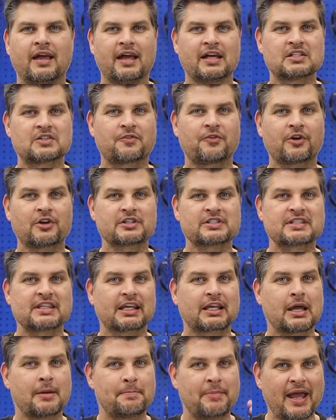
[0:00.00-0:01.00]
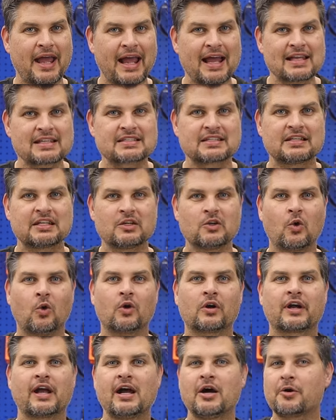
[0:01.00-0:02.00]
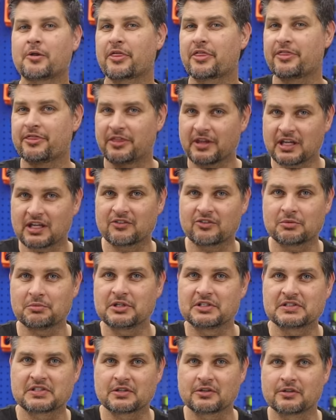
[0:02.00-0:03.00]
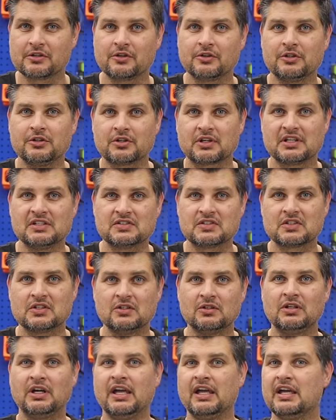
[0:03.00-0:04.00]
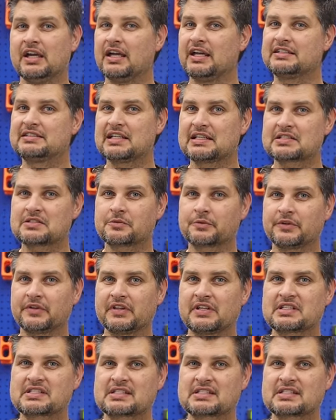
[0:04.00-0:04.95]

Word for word: As far as the capacity or how thick of a material you can do, it doesn't really